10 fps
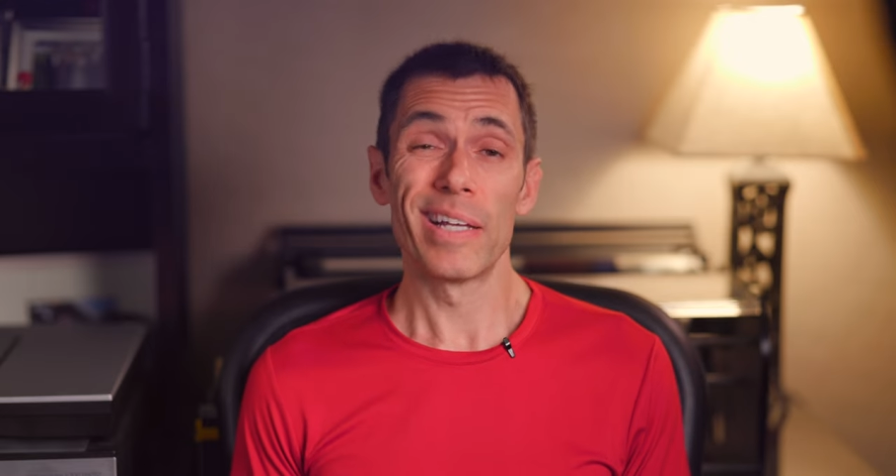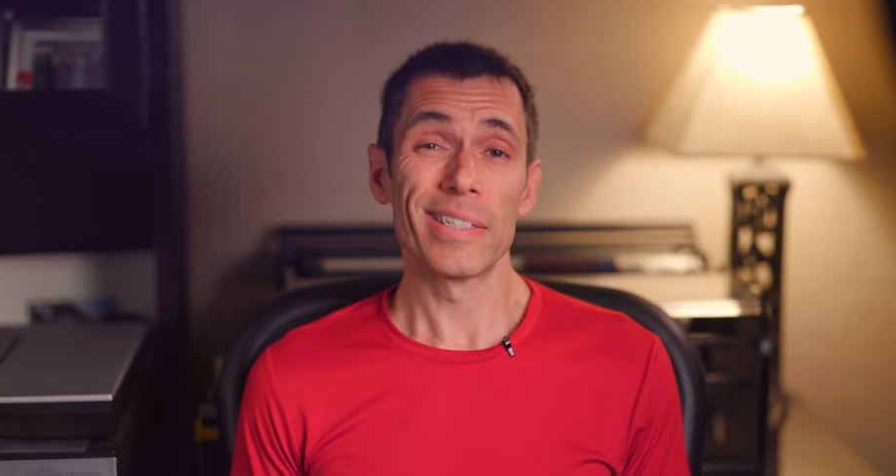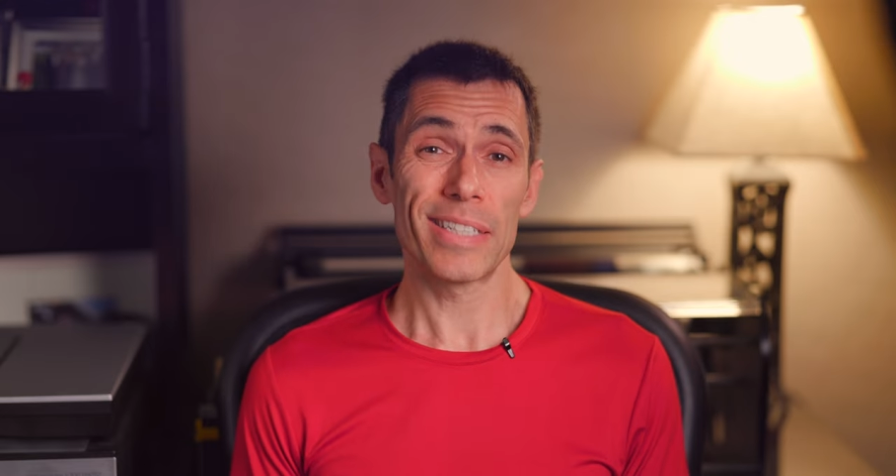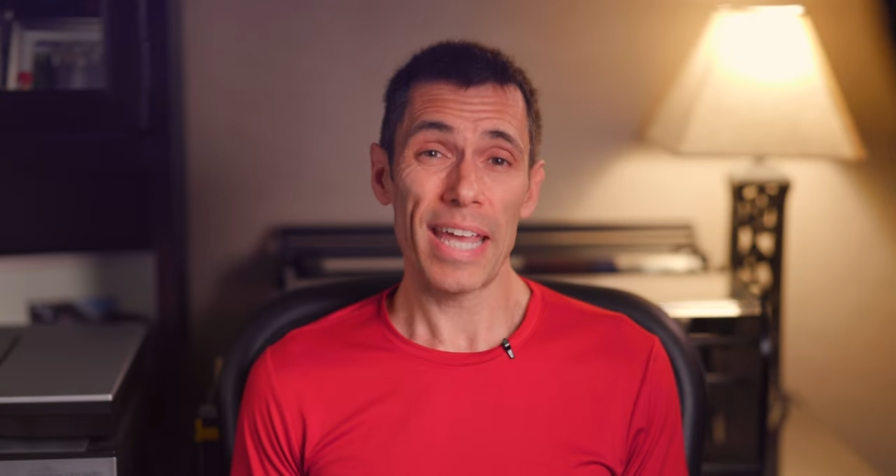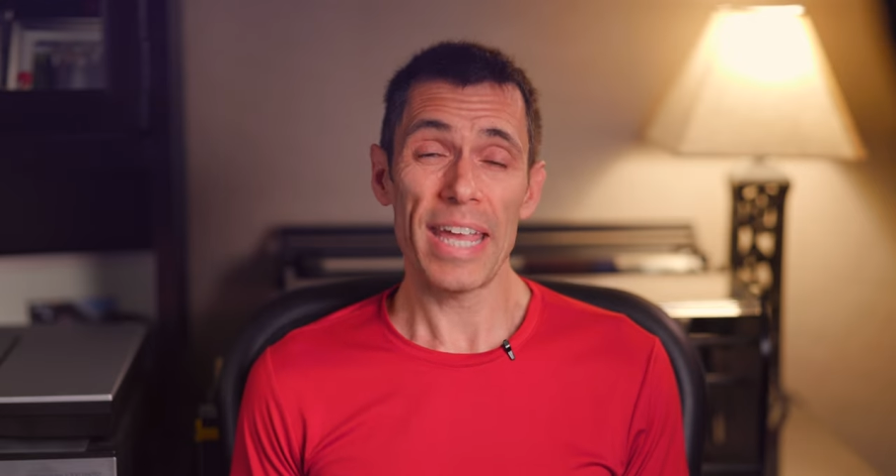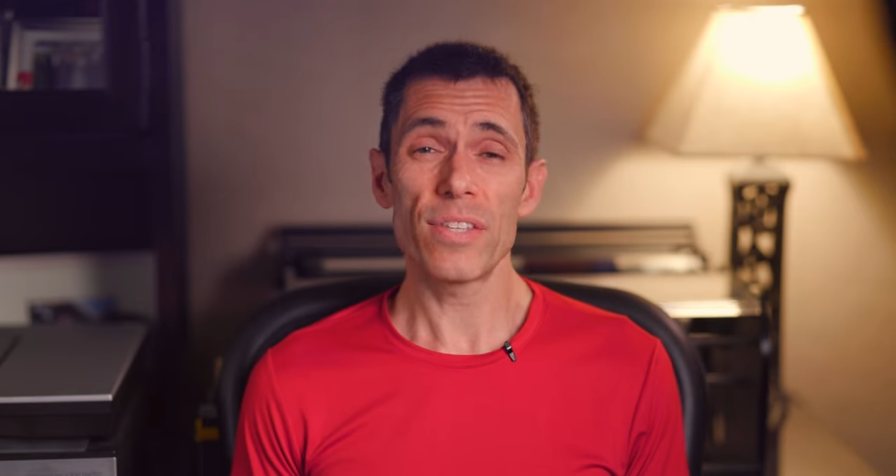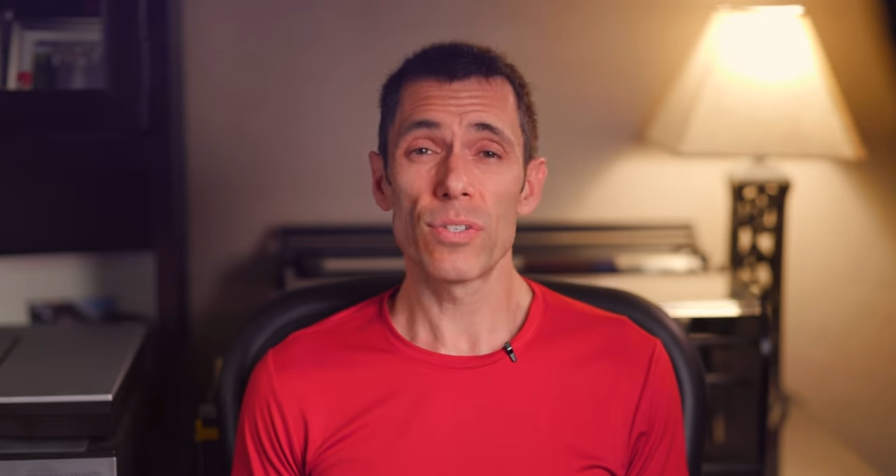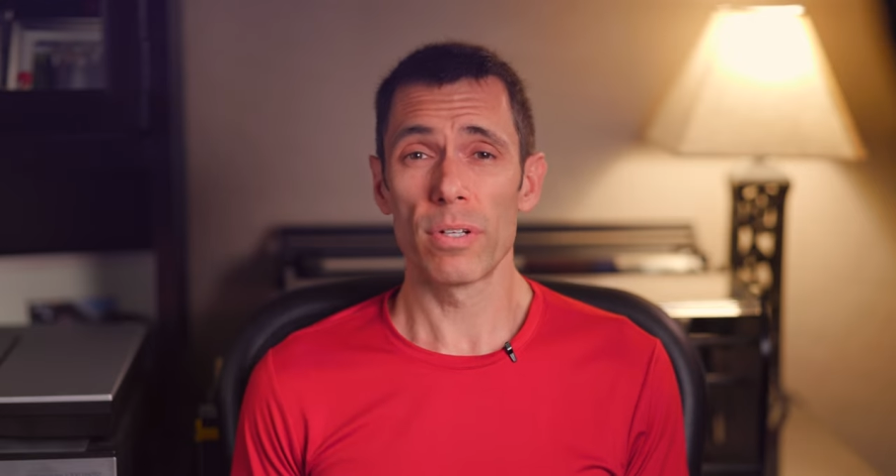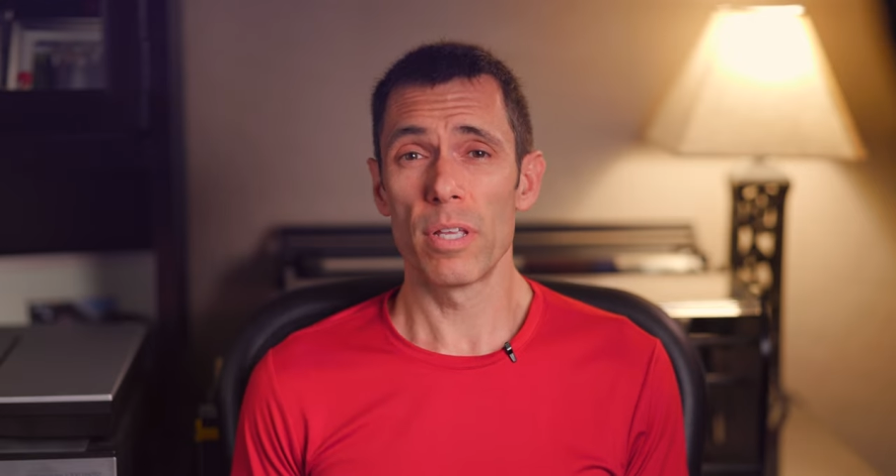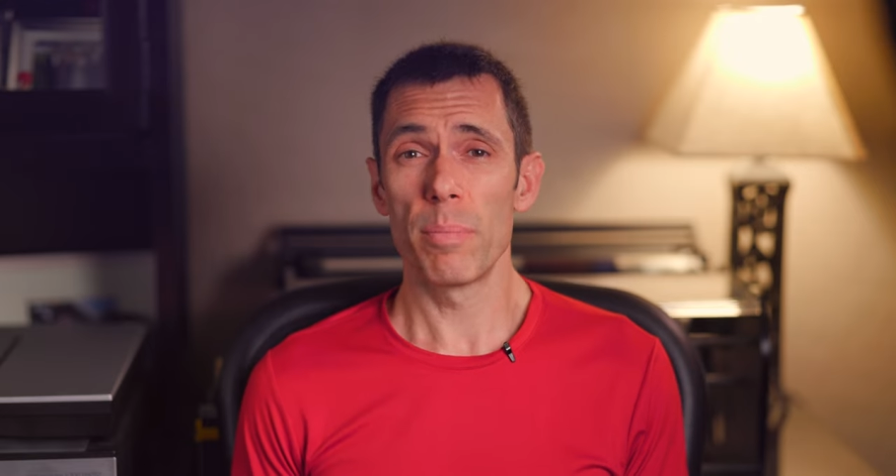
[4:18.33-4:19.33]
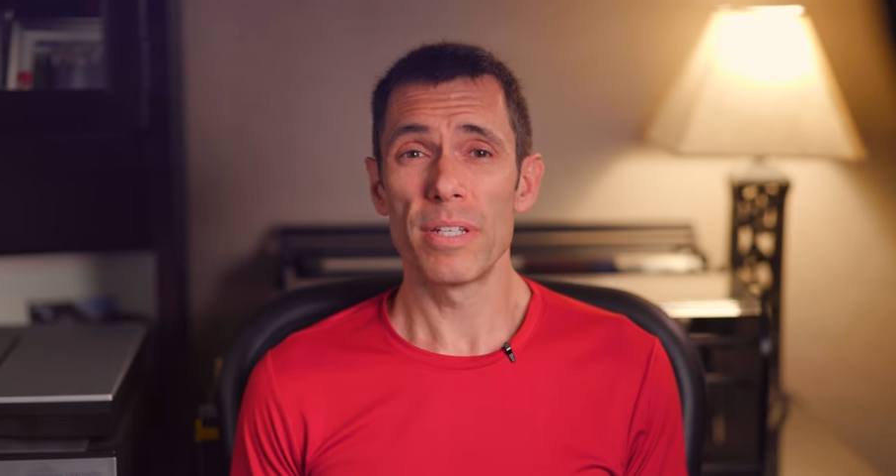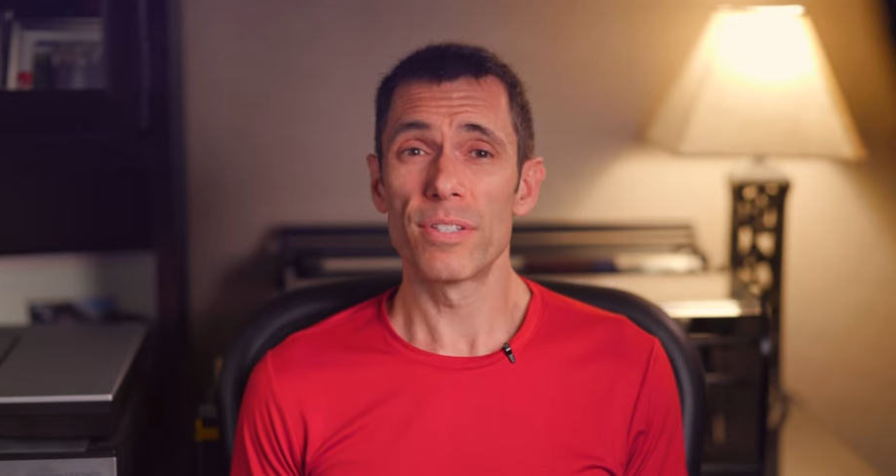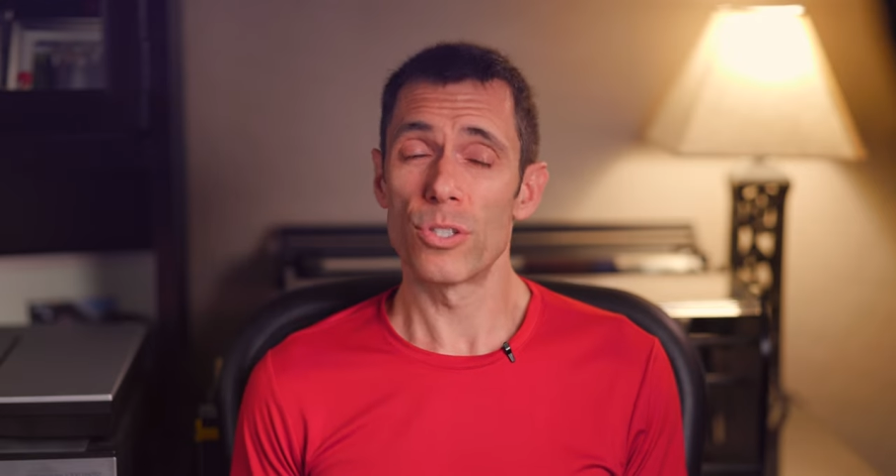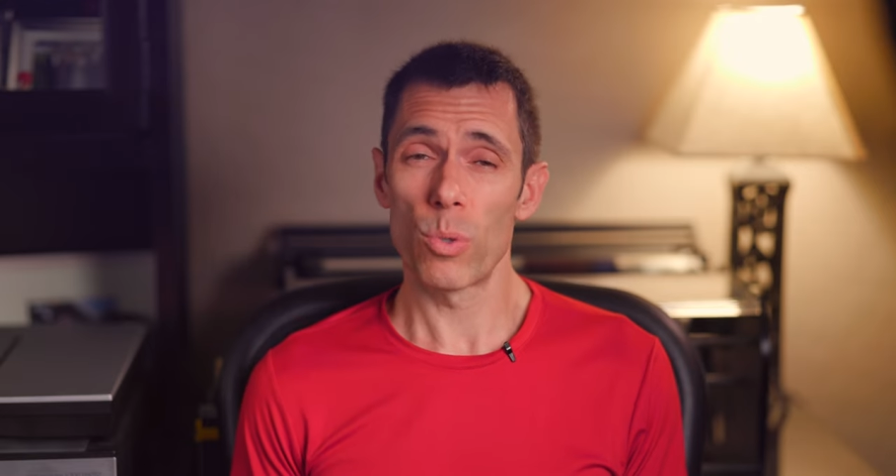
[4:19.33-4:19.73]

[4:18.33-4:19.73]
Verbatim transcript: scans are limited to